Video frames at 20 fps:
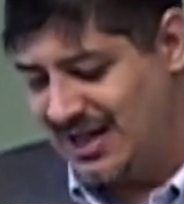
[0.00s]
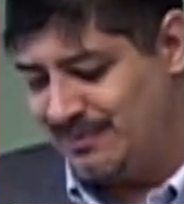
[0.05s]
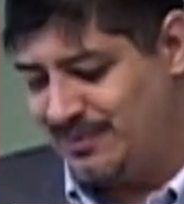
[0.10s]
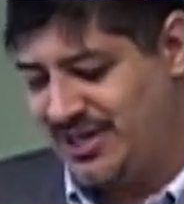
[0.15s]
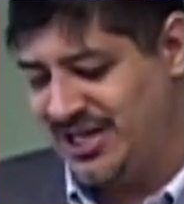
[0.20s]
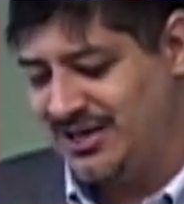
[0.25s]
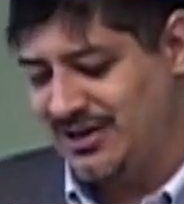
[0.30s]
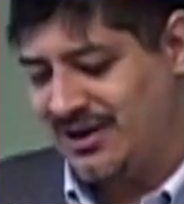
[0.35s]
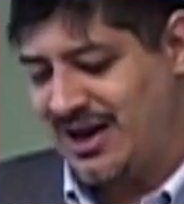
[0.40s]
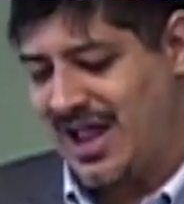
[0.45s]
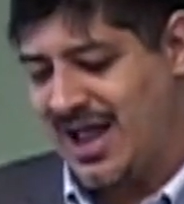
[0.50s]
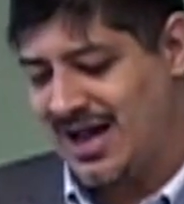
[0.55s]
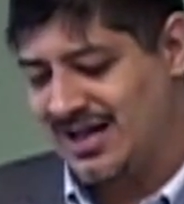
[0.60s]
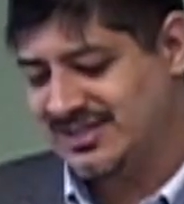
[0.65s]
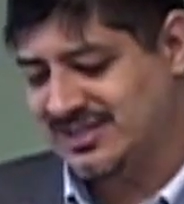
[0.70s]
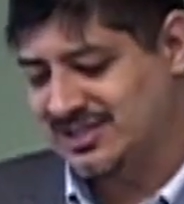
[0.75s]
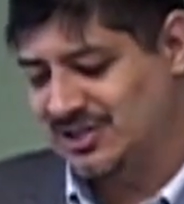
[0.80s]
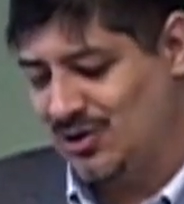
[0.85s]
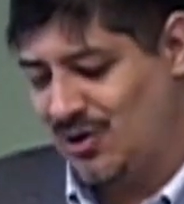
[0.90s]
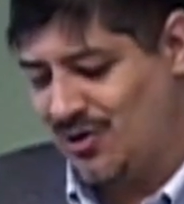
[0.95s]
Peter
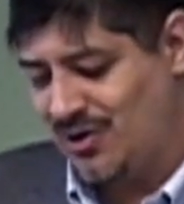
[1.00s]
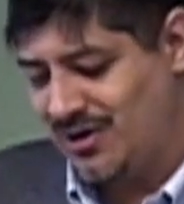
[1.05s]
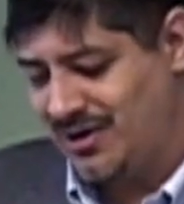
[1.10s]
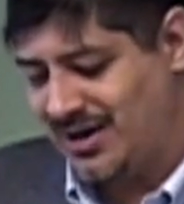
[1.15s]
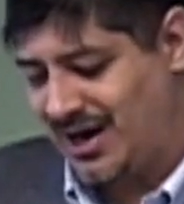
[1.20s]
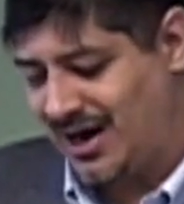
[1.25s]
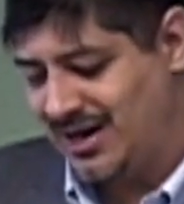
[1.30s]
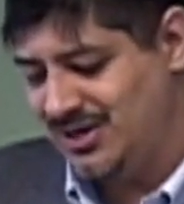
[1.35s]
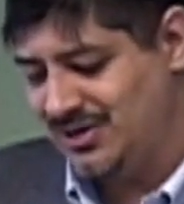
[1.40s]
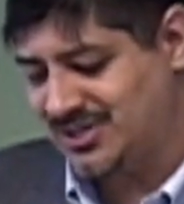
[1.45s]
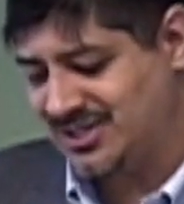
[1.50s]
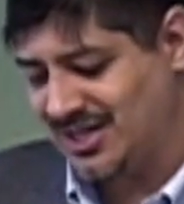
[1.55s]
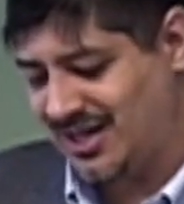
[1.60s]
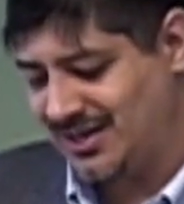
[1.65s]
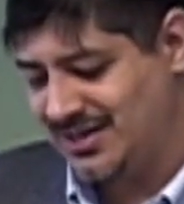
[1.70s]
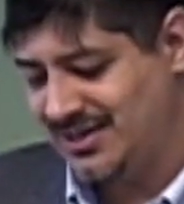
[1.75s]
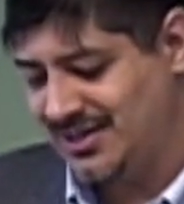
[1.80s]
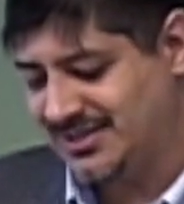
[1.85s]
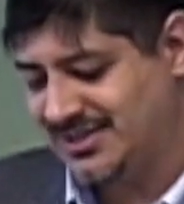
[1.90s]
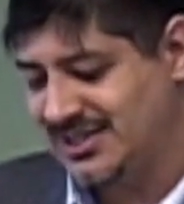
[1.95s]
asks, Lord, are you
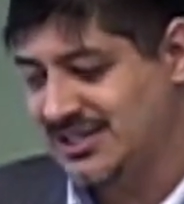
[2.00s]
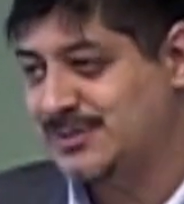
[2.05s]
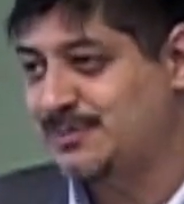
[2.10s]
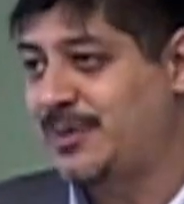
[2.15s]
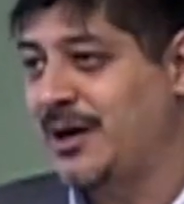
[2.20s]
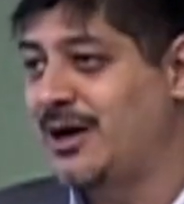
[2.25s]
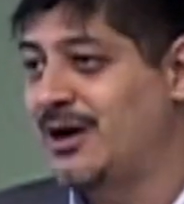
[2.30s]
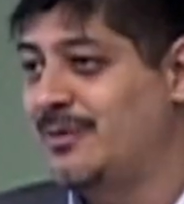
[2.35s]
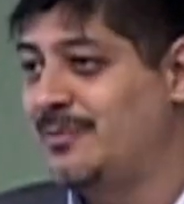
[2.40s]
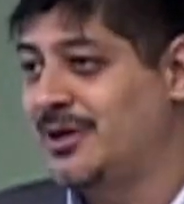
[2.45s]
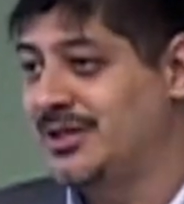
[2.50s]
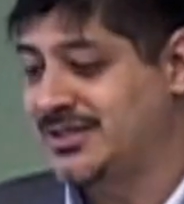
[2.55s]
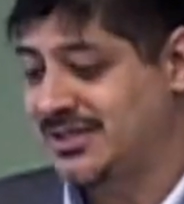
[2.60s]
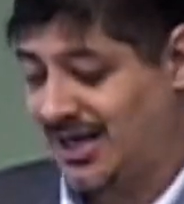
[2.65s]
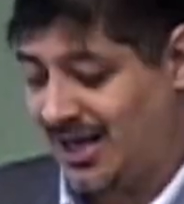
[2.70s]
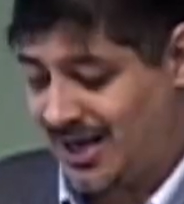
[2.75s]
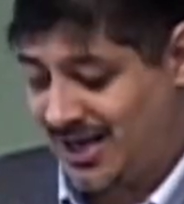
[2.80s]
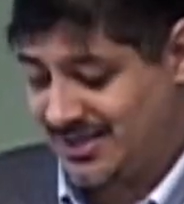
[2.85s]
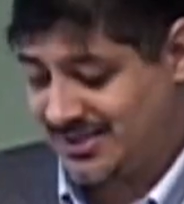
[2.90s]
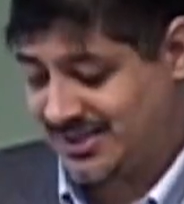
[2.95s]
telling us this parable
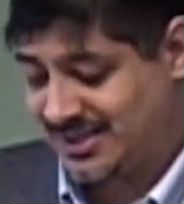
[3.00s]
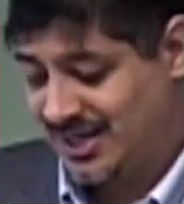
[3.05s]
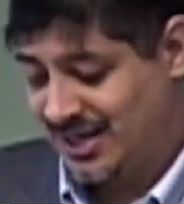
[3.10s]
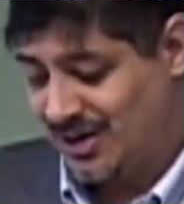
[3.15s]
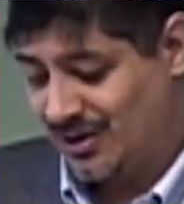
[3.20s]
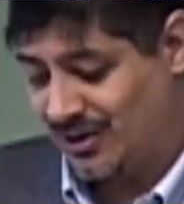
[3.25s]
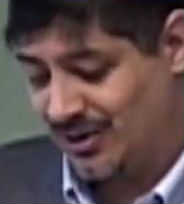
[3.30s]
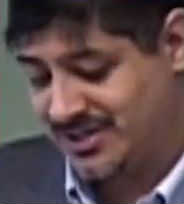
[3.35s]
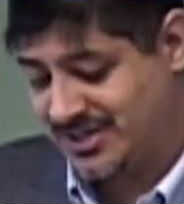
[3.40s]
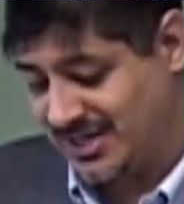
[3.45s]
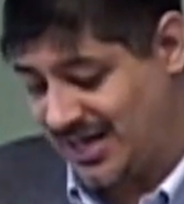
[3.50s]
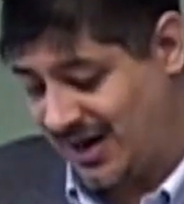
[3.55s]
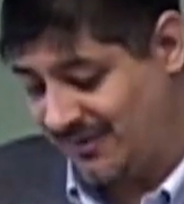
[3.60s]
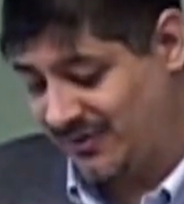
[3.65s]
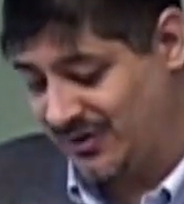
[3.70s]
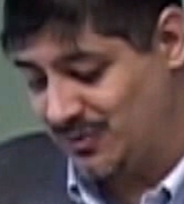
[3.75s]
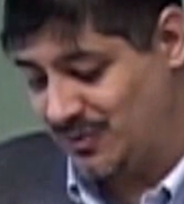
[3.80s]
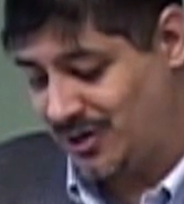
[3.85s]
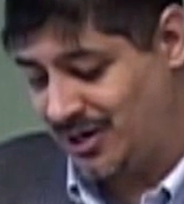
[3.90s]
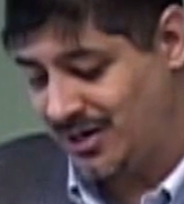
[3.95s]
to us or to
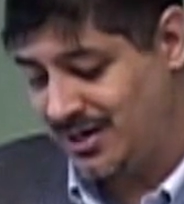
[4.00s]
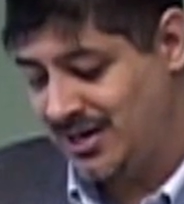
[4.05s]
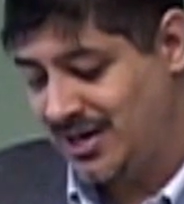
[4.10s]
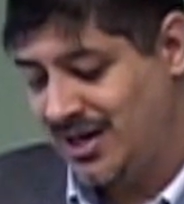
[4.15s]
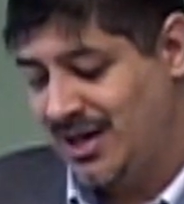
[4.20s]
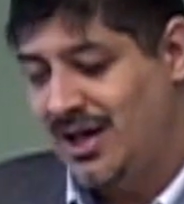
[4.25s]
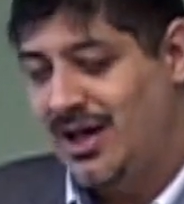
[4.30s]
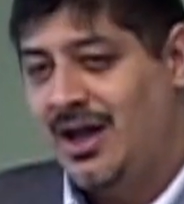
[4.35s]
everyone?